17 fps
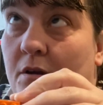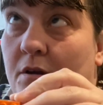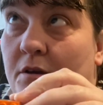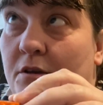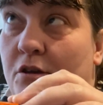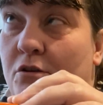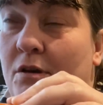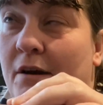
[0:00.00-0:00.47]

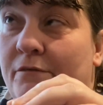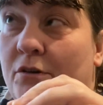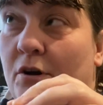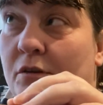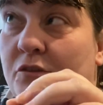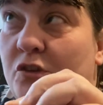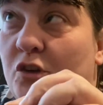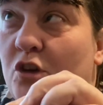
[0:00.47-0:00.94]
you have
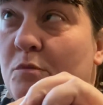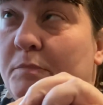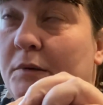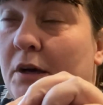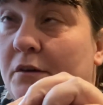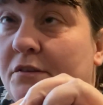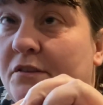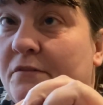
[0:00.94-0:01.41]
got 2
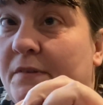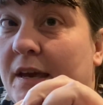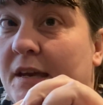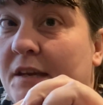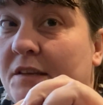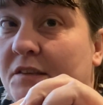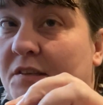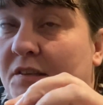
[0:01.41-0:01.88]
blocks of
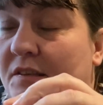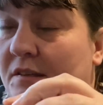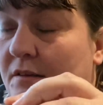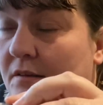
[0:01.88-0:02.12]
8